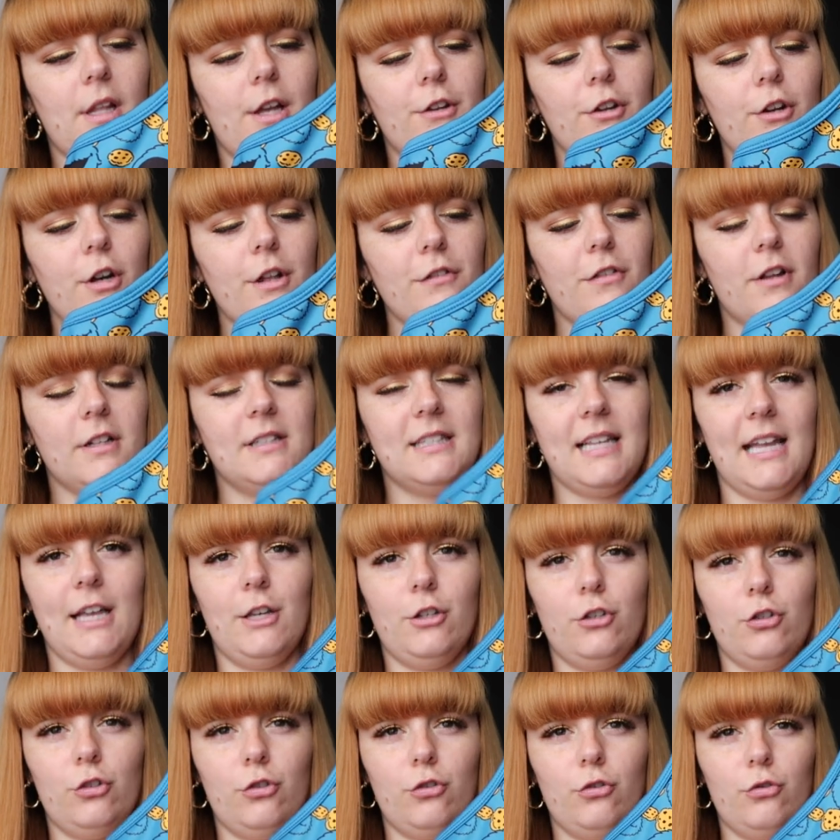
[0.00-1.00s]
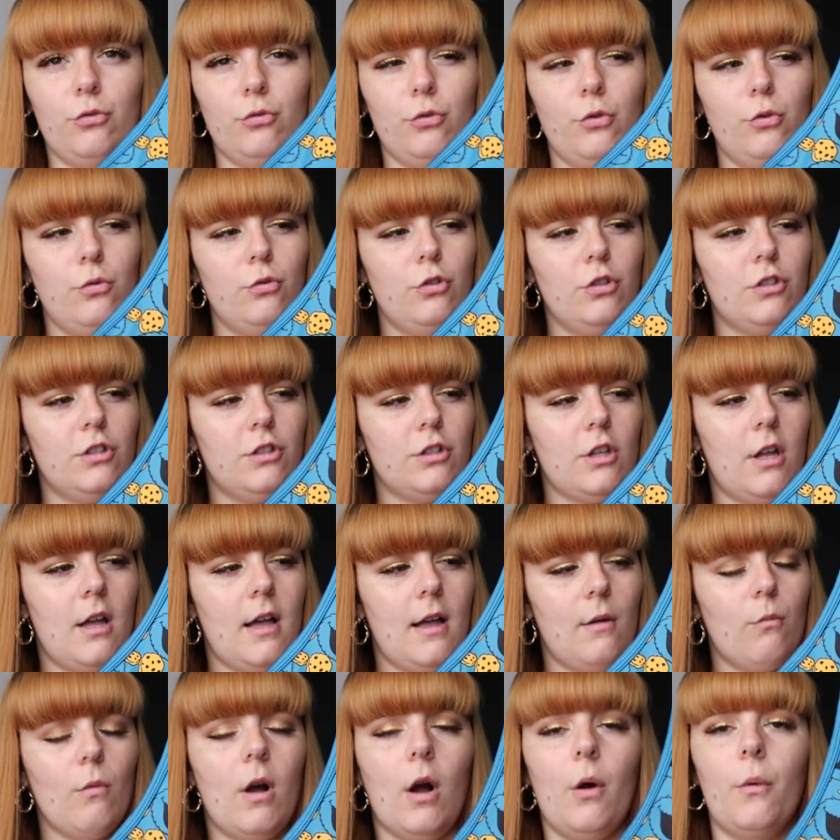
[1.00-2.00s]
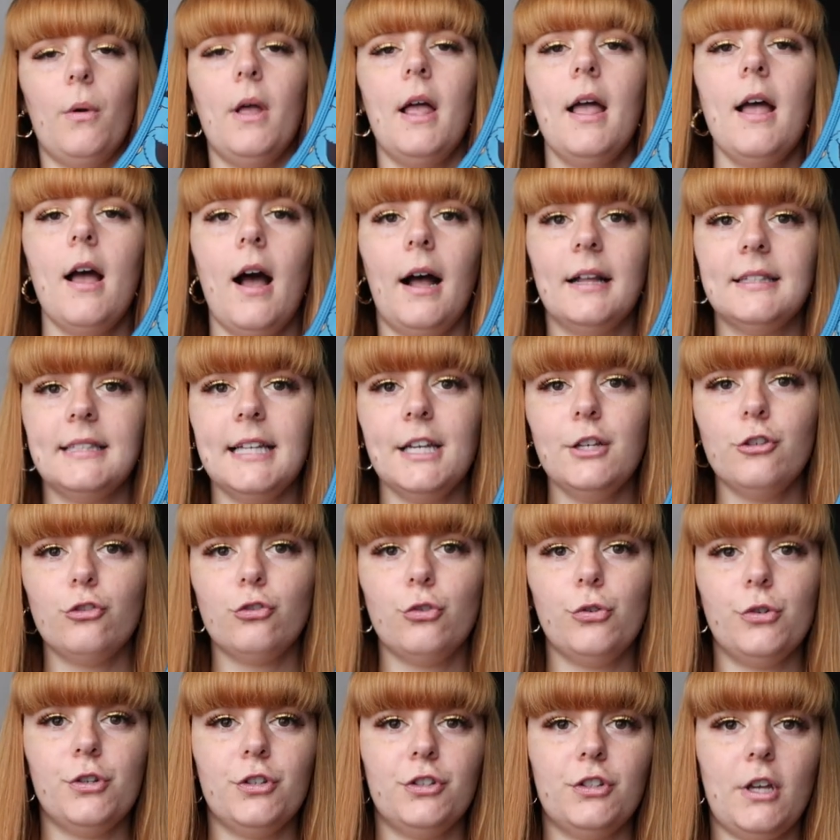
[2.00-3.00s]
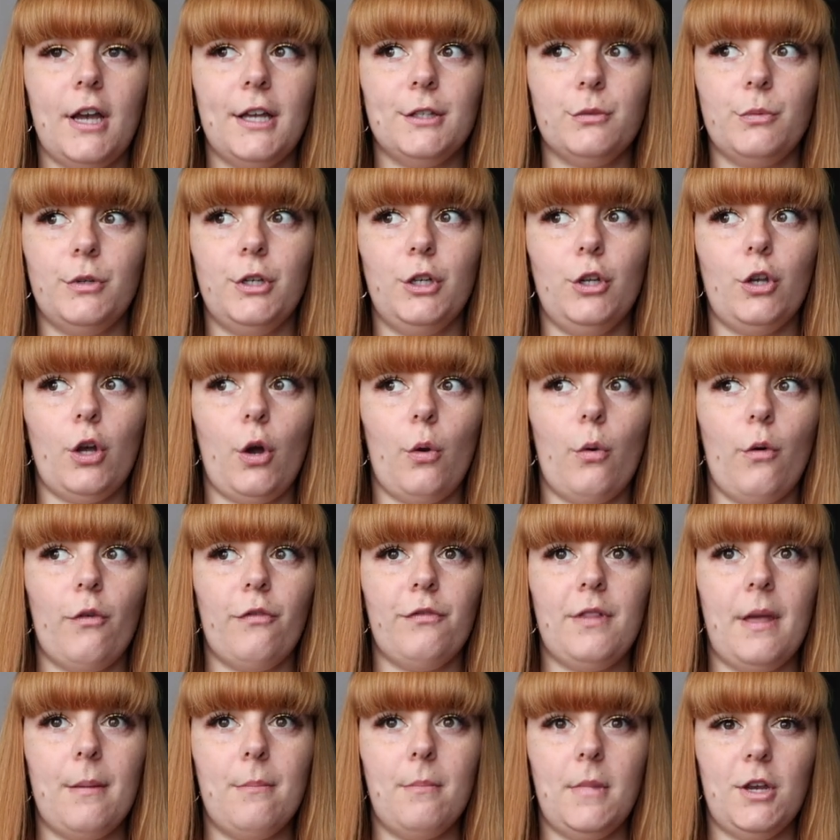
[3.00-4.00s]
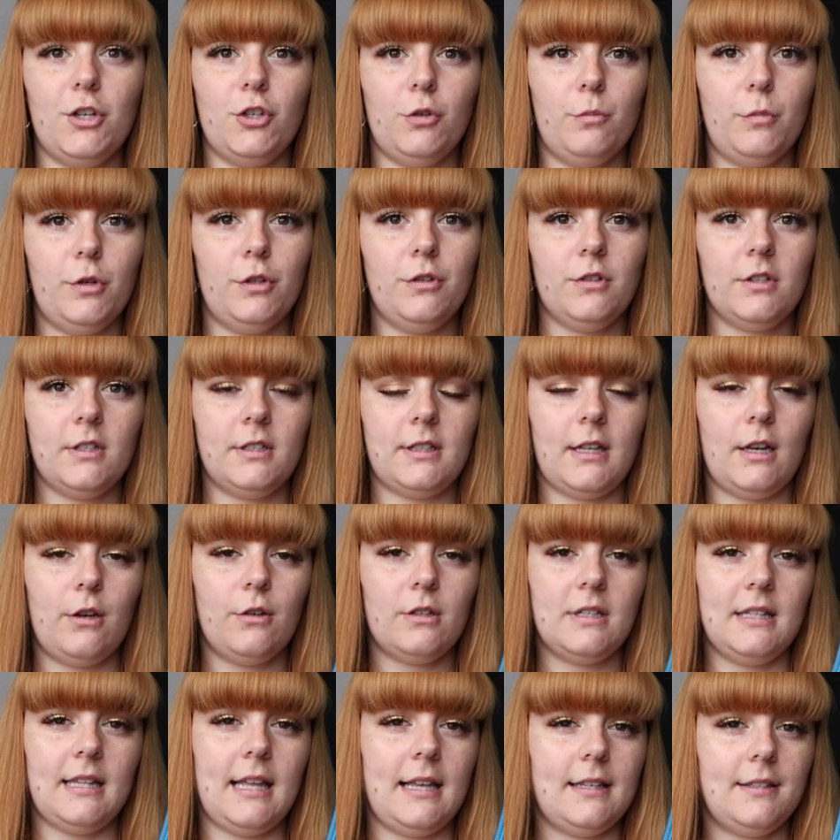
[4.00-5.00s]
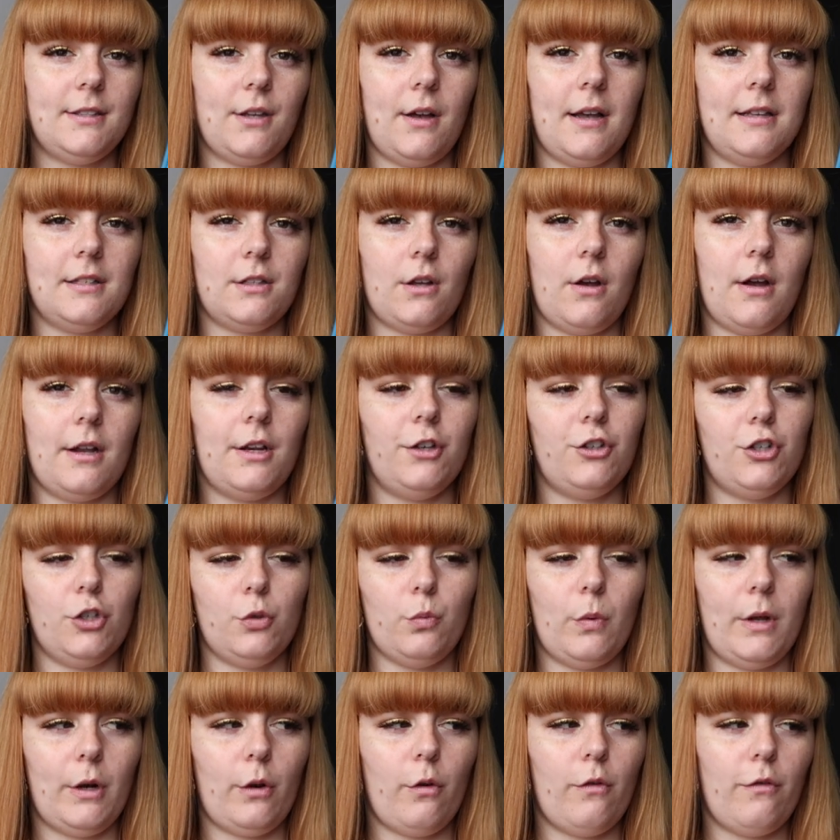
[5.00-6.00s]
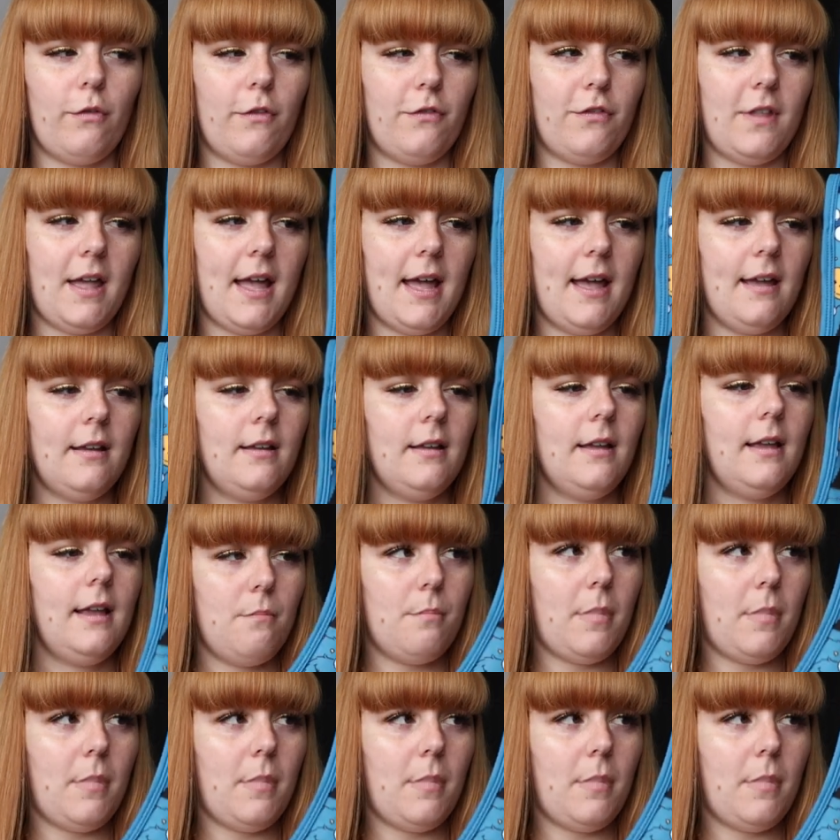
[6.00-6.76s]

I don't know if I'd say it's true to size. Well, I say it's true to size when you go off their measurements, because I looked at their size guide and just went off of there.